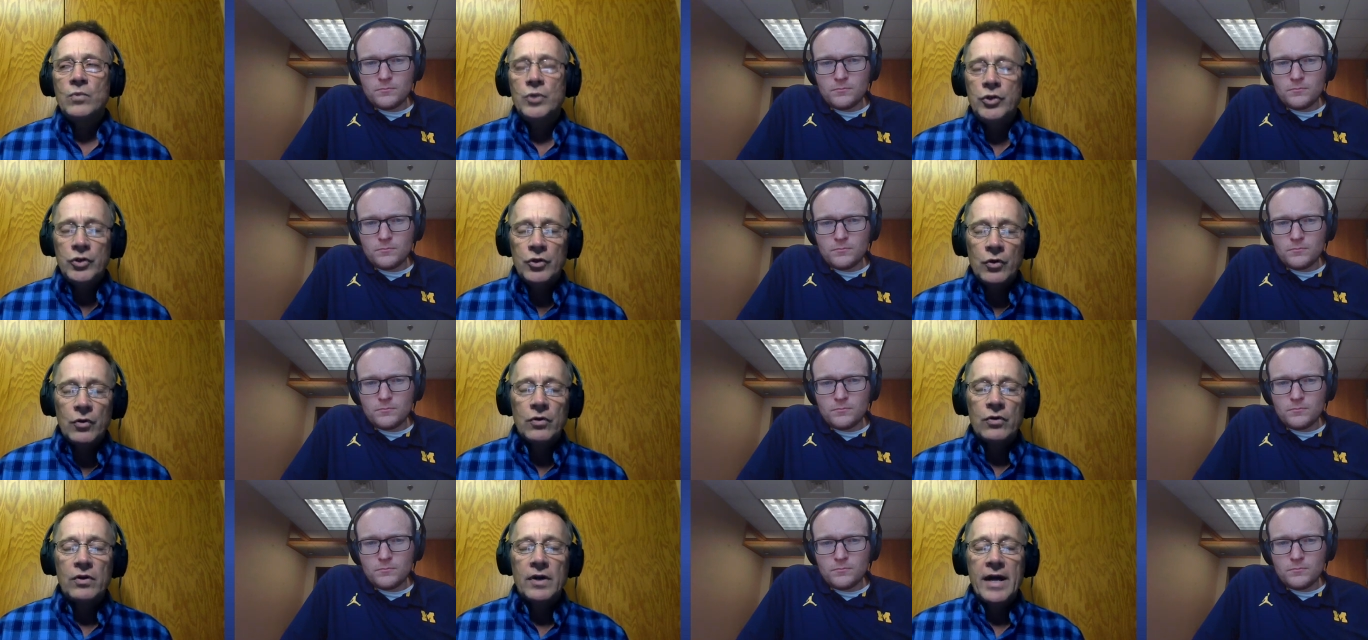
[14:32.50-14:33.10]

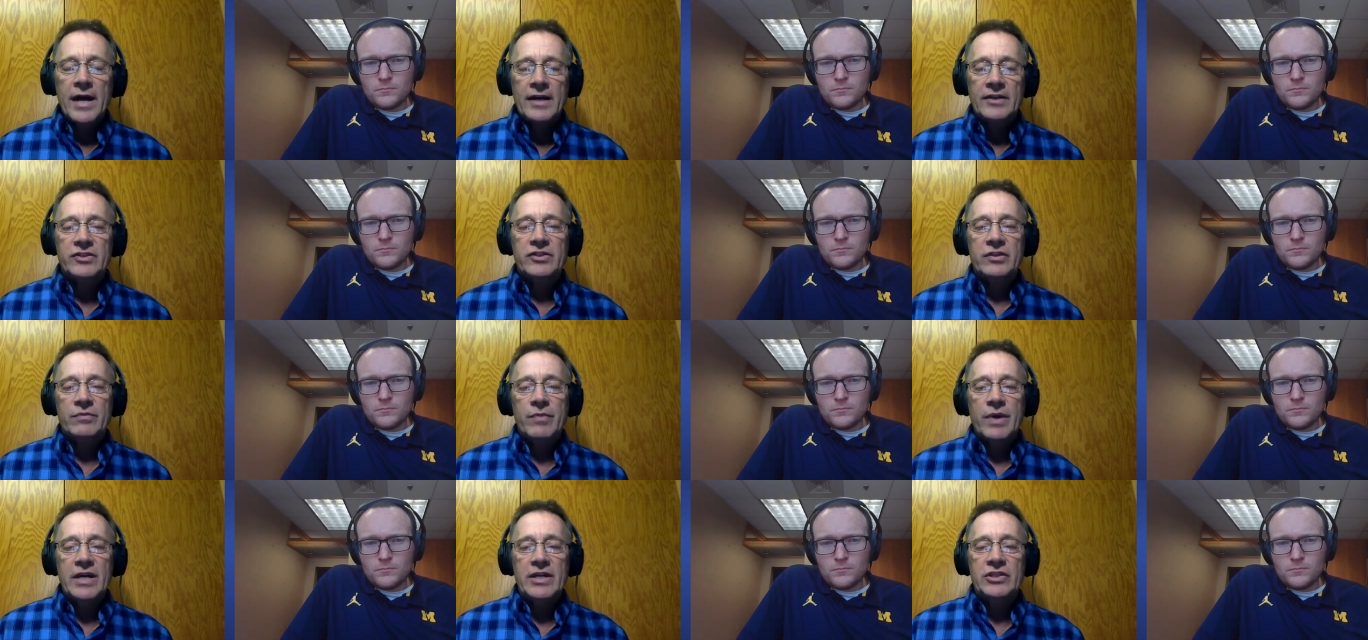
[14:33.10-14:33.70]
Speaker 1: your
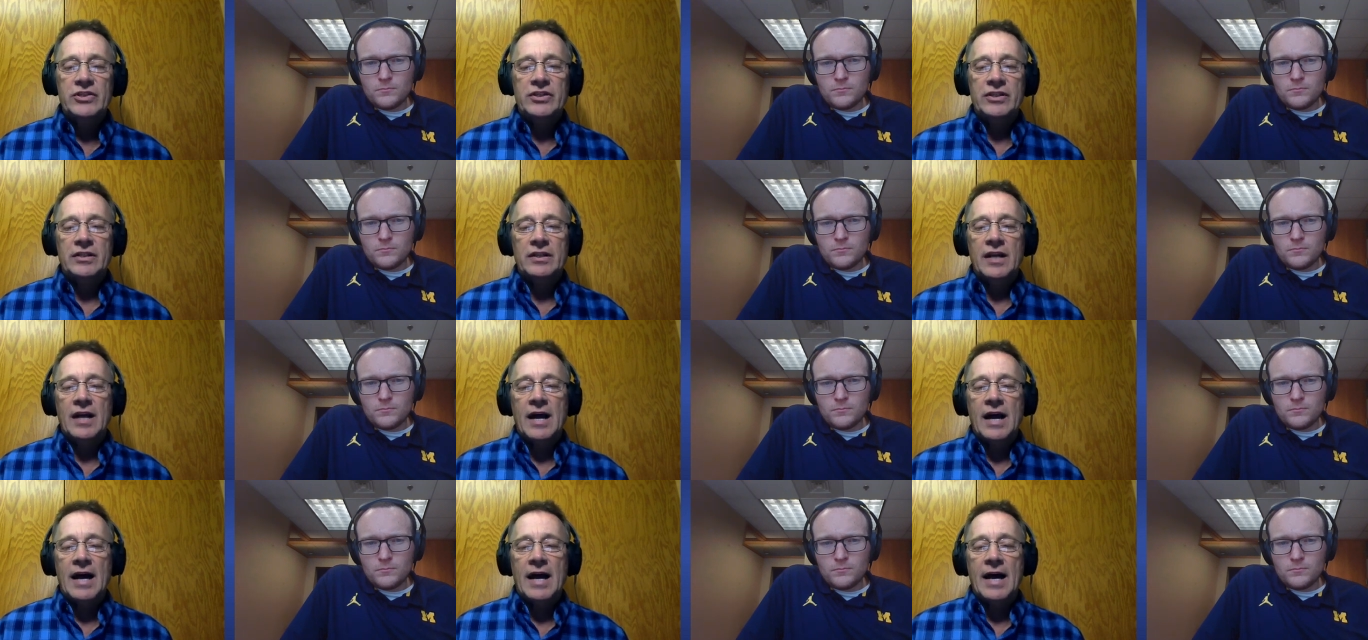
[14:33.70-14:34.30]

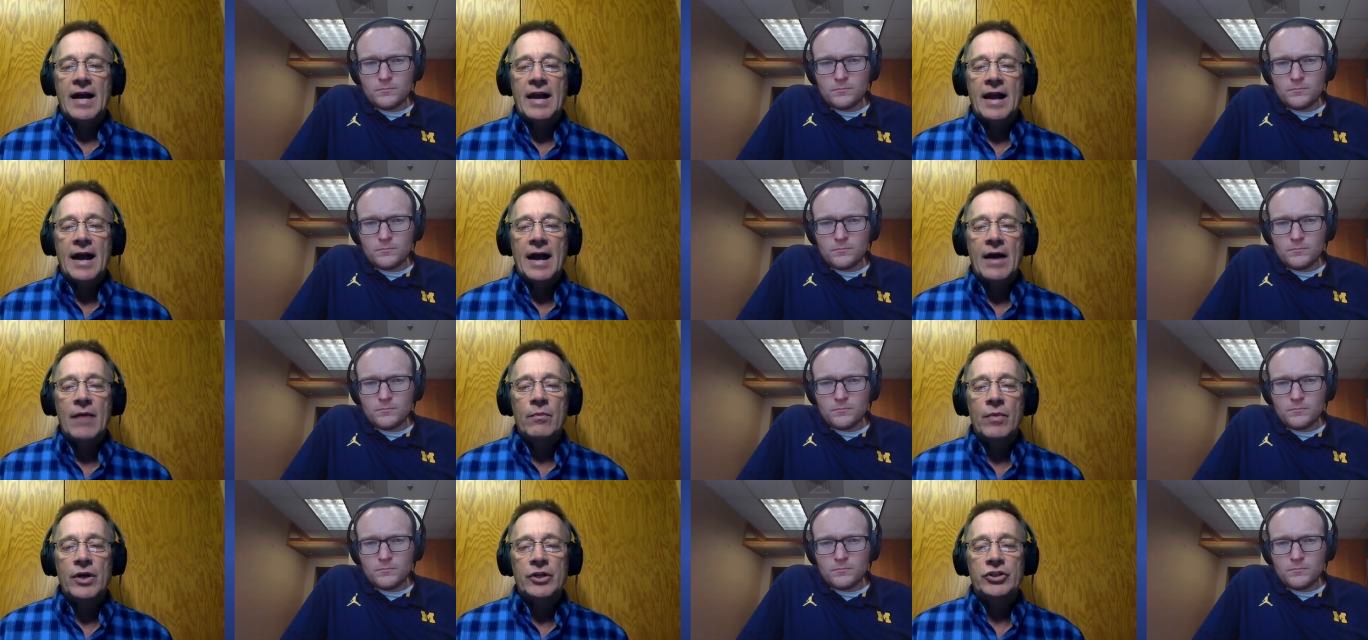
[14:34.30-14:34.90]
estimation on
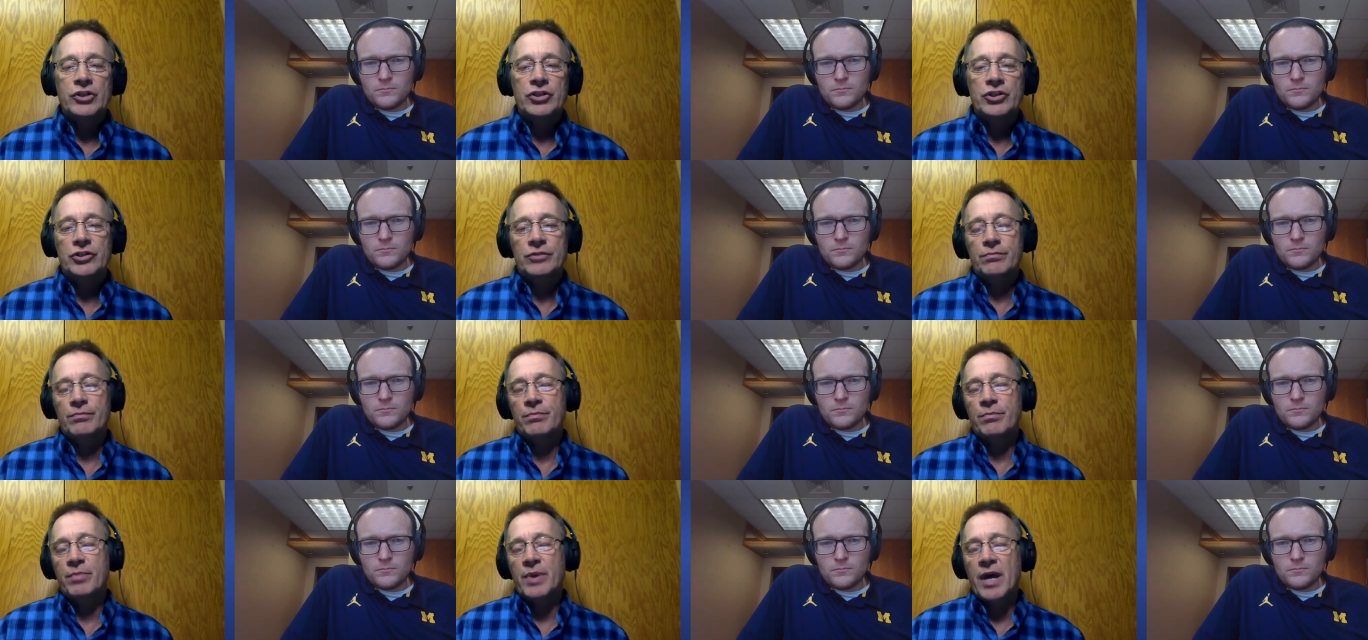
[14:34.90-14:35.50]
how
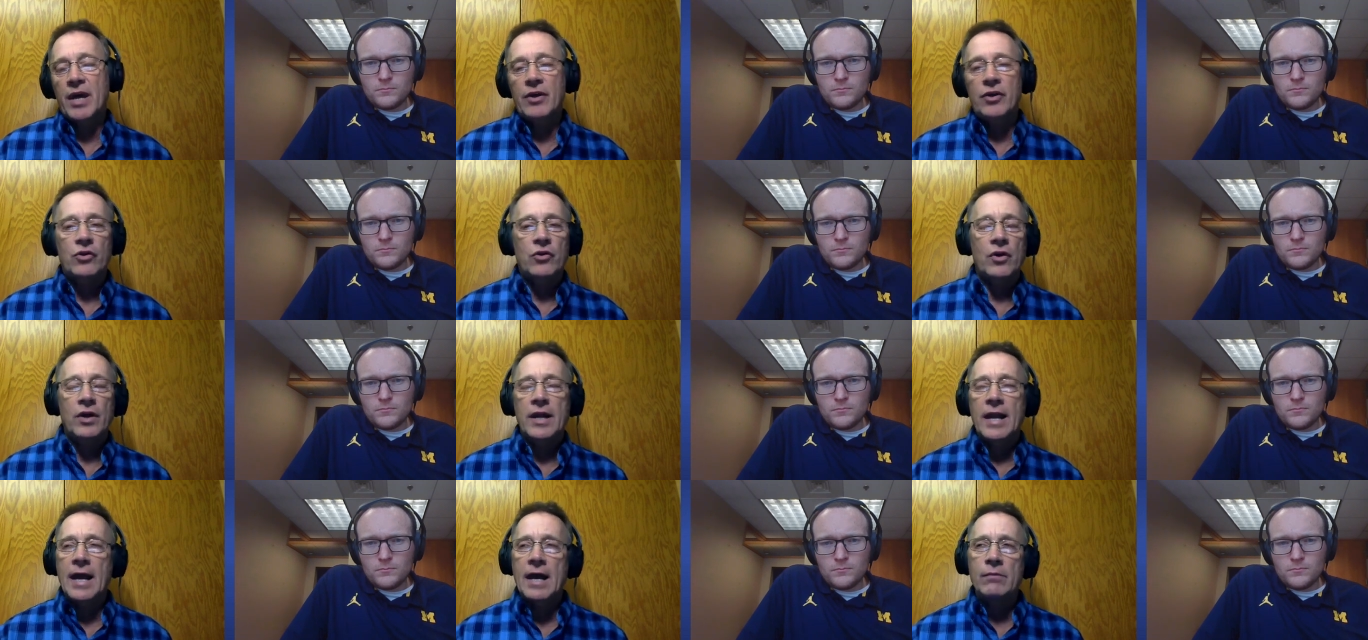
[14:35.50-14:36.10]
much
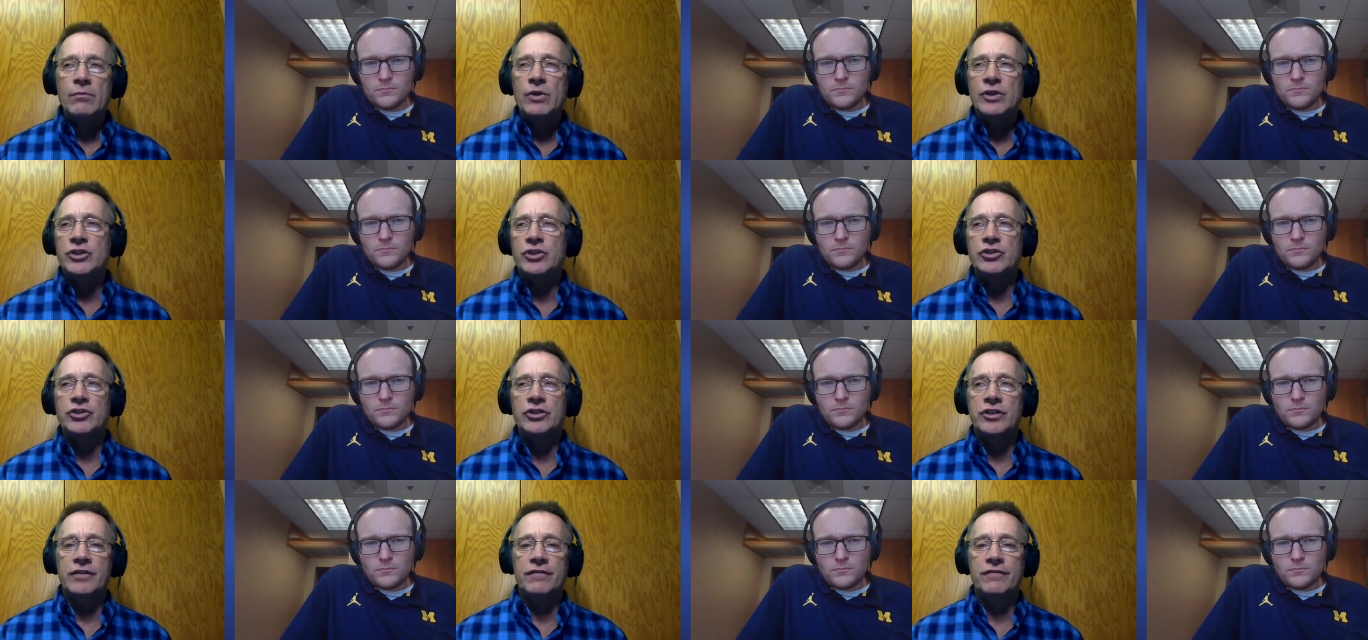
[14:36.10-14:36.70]
better and how much
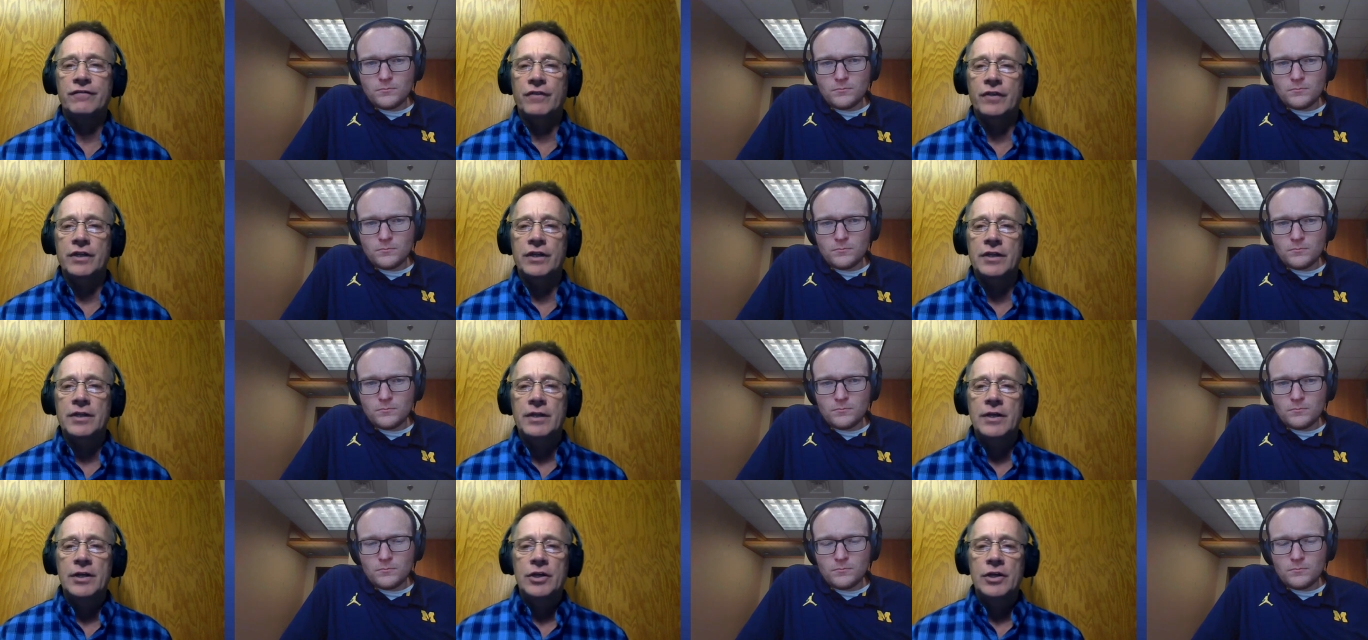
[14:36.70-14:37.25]
different